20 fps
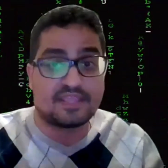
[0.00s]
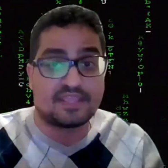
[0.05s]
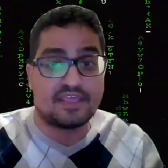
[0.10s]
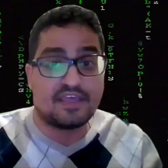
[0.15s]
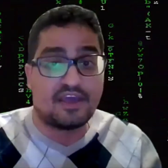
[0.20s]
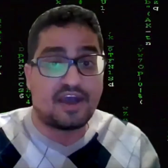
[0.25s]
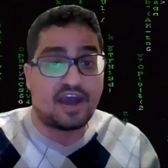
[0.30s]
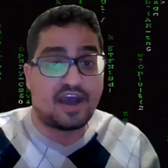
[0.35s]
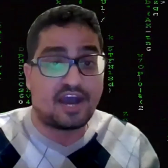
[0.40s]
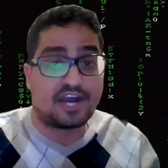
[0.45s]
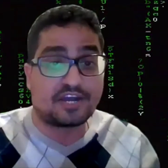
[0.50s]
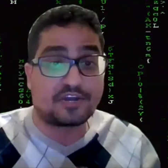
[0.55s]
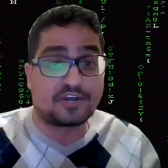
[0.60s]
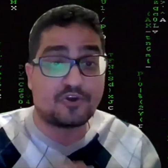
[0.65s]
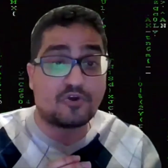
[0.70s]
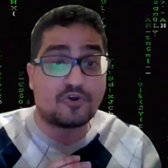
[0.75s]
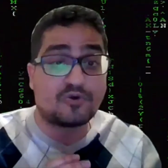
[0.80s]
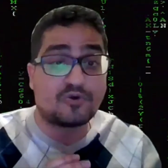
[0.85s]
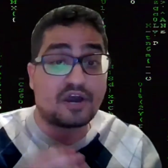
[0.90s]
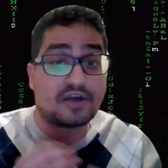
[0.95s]

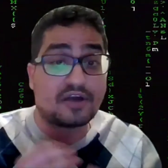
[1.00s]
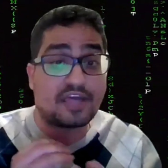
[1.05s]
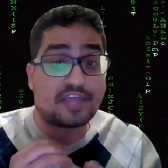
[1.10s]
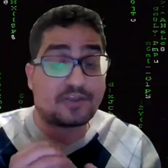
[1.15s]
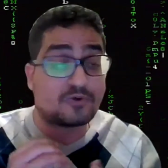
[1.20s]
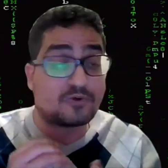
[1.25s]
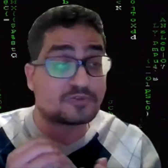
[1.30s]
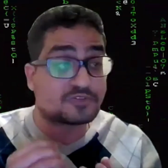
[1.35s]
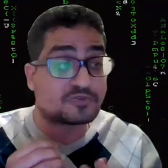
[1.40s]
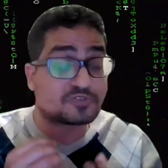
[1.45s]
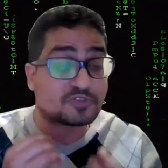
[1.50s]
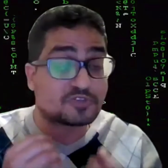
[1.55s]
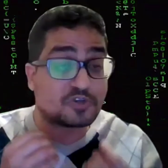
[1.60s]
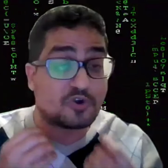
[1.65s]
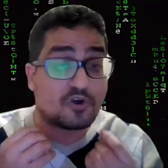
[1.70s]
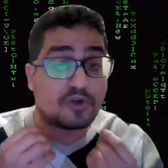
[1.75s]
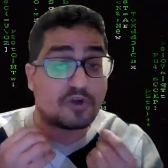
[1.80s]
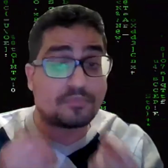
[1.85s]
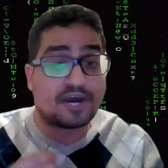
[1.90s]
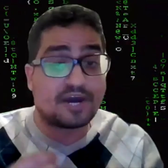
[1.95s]
And also to
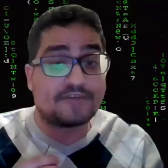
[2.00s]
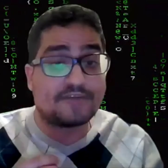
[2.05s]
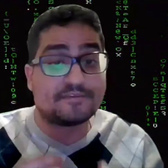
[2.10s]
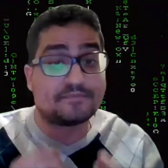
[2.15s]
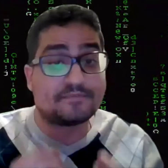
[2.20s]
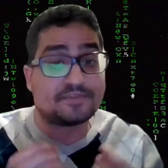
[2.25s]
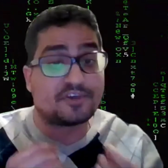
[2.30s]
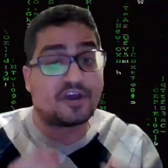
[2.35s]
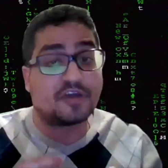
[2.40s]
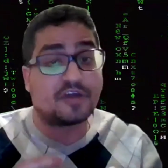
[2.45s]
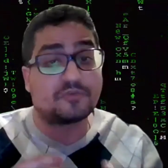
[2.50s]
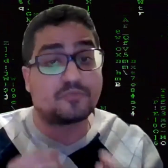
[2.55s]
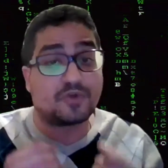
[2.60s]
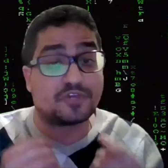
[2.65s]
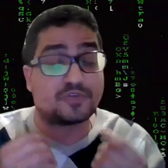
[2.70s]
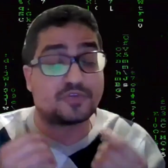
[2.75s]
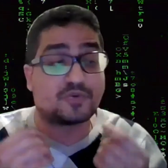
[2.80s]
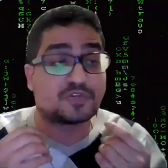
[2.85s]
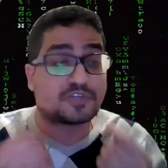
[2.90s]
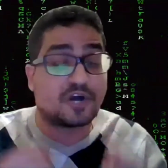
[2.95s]
go above and beyond what
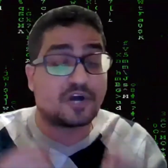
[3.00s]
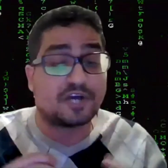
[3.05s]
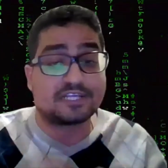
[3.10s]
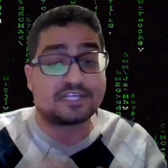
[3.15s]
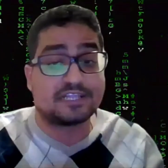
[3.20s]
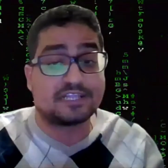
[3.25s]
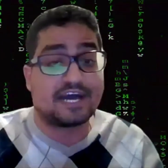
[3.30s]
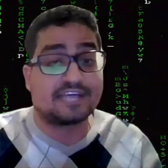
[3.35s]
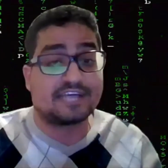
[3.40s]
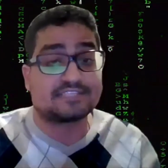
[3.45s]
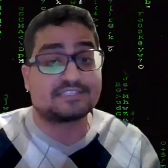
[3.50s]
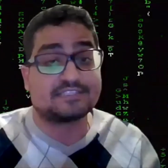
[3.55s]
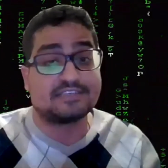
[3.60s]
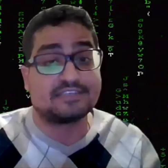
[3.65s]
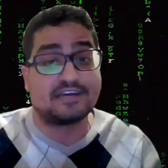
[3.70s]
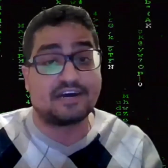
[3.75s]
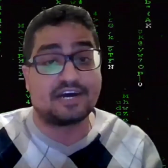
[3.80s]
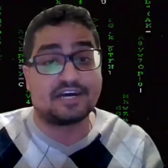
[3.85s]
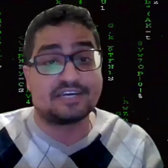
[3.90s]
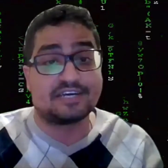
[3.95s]
you were taught in class.
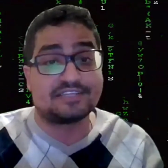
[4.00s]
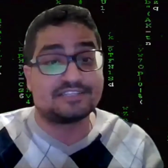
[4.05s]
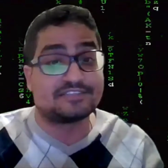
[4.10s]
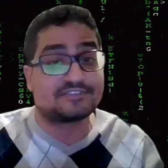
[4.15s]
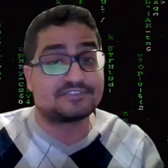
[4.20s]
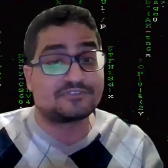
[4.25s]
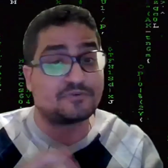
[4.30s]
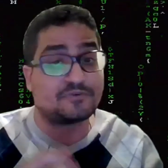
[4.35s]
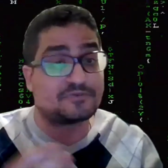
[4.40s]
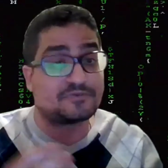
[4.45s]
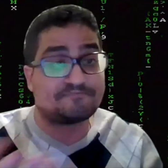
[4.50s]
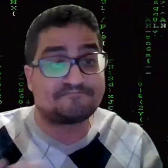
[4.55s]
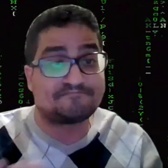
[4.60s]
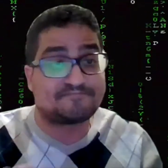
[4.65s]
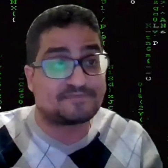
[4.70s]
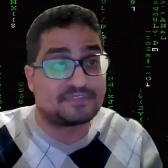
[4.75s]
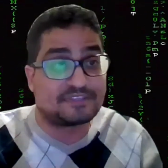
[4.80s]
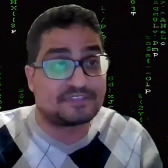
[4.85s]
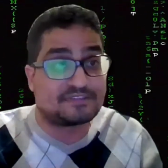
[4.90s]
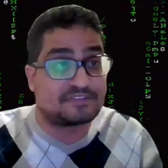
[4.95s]
So
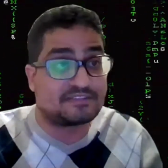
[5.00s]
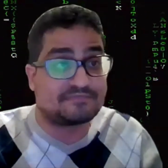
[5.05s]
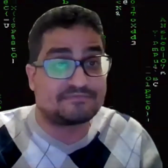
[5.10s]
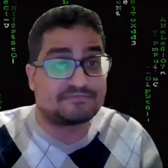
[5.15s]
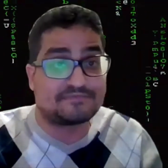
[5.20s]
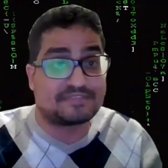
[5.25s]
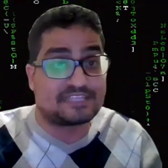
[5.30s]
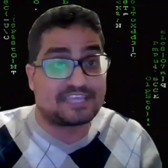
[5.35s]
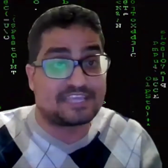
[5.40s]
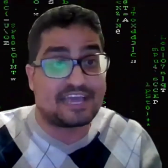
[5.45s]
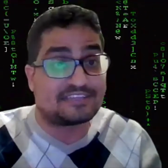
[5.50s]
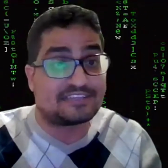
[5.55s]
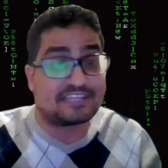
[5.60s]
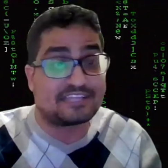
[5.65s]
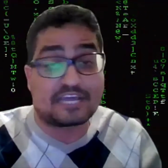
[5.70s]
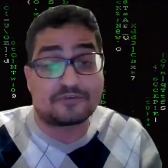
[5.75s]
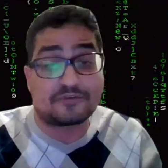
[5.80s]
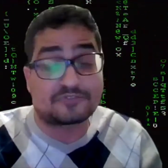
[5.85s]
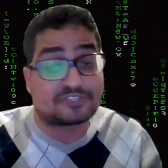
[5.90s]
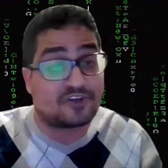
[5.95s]
yeah, like
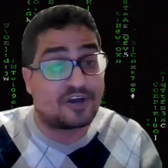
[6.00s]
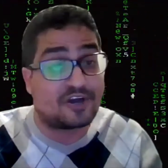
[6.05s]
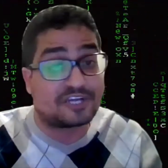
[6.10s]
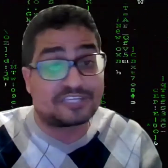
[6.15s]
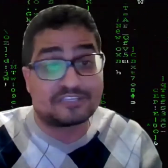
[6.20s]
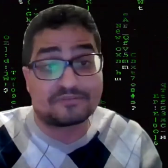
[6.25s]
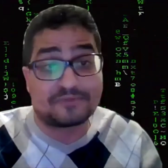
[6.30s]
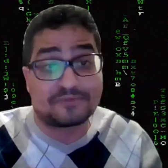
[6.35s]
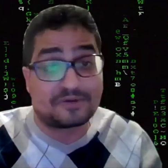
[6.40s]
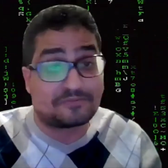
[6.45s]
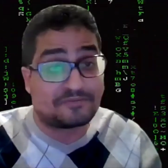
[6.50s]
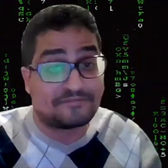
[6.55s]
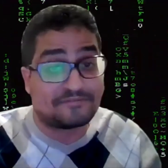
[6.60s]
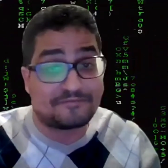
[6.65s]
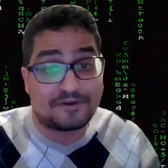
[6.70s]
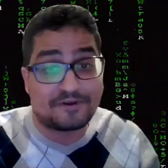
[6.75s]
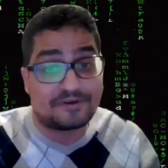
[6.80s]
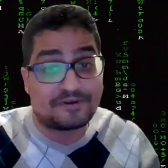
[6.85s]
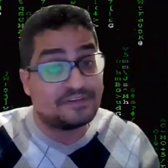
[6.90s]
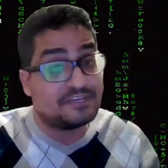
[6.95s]
I was talking about
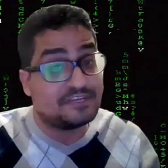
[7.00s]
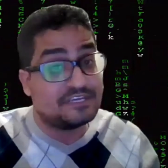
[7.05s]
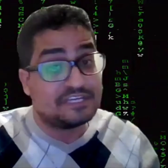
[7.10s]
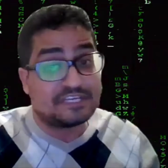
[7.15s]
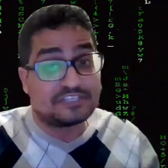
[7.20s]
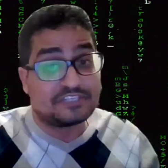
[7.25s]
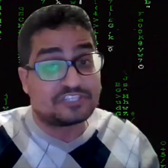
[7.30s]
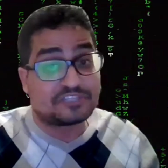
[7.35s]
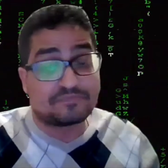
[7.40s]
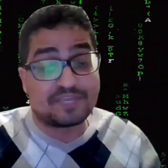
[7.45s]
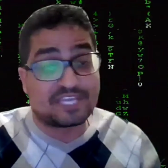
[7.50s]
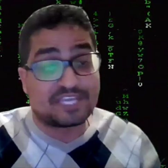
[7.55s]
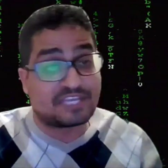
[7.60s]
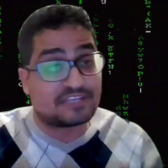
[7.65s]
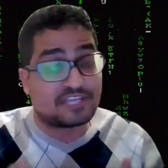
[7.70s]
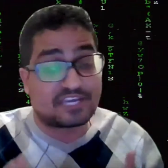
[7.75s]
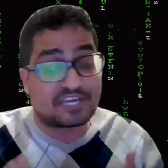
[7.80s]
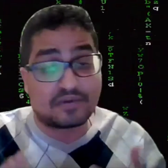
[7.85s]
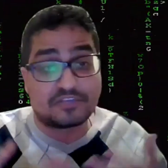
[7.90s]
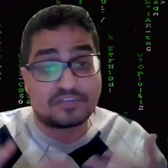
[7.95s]
before, it's just making
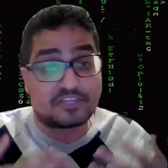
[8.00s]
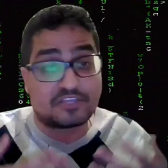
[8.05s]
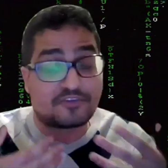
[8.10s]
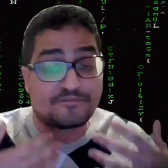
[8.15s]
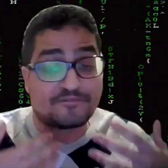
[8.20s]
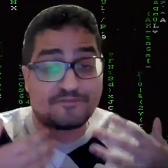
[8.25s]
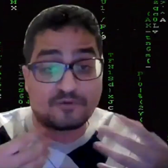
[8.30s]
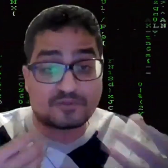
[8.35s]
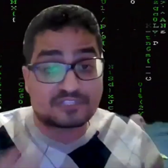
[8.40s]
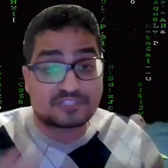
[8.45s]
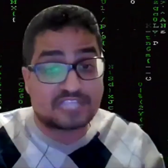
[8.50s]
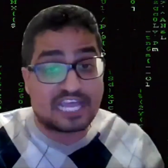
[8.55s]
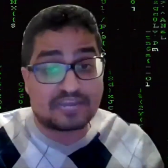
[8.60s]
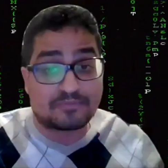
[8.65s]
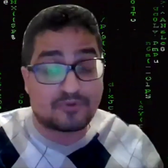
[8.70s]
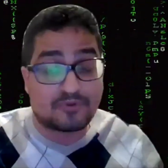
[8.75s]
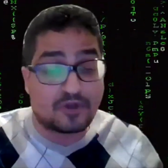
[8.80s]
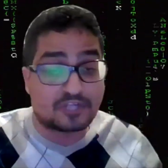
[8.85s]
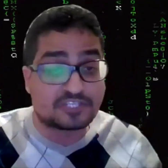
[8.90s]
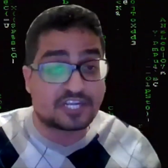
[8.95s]
like either full stack
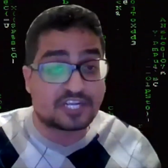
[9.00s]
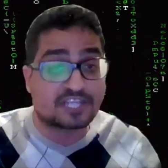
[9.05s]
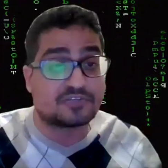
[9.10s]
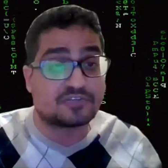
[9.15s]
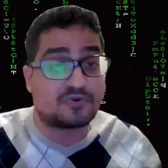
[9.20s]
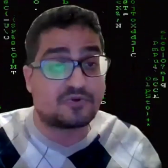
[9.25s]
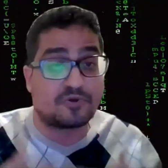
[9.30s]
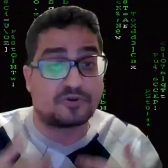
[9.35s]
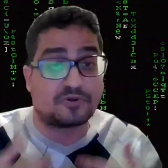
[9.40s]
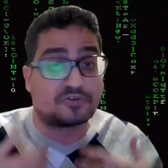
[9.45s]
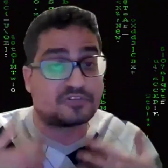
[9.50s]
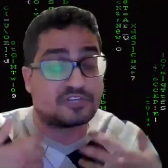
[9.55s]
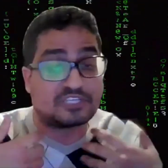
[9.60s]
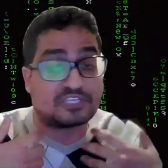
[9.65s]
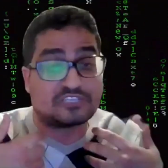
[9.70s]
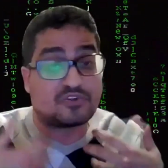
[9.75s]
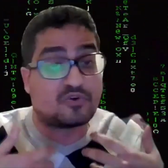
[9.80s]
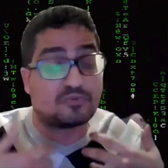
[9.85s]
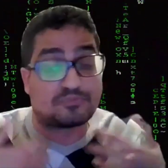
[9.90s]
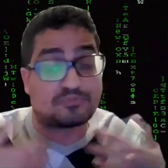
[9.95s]
project or
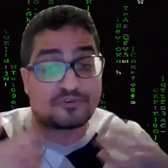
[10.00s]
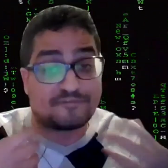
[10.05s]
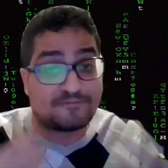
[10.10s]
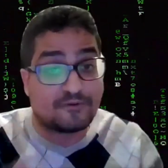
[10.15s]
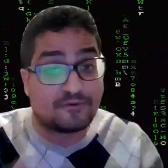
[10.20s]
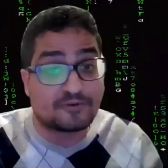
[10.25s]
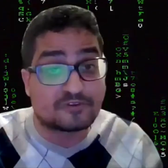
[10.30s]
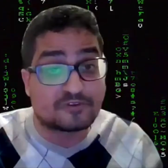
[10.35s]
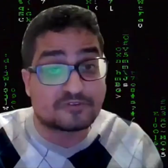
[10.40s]
your own portfolio